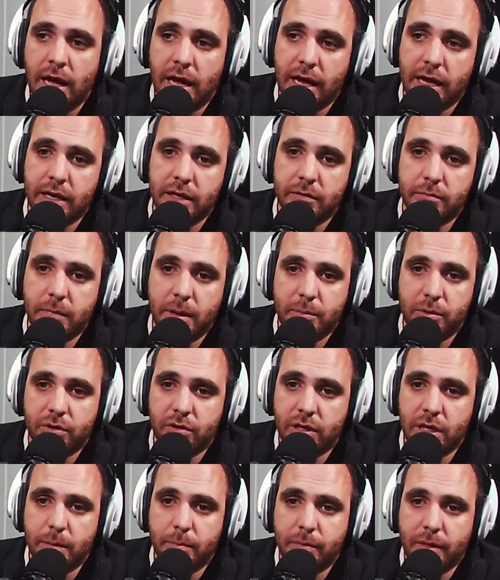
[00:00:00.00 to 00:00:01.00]
and maybe
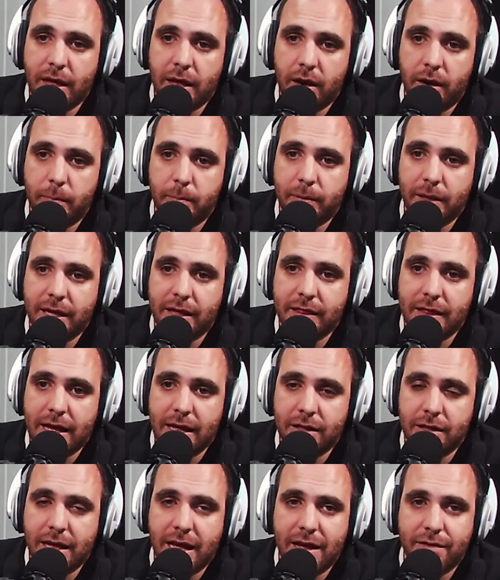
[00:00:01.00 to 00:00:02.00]
to keep that up like
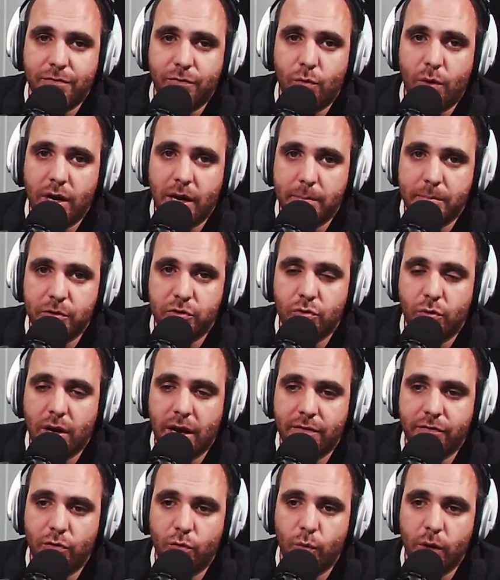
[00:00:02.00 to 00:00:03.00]
that, to have one episode
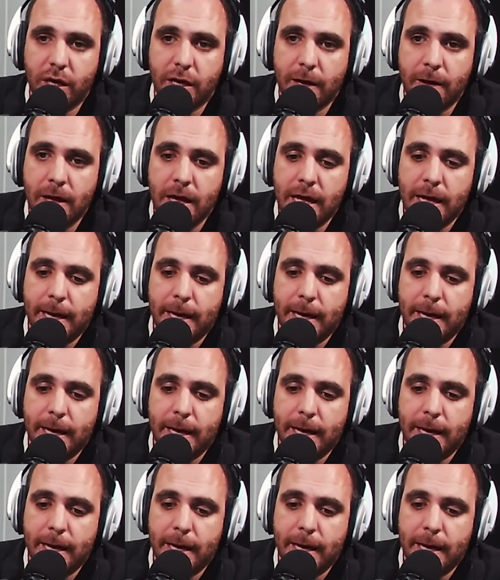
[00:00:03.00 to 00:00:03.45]
every week.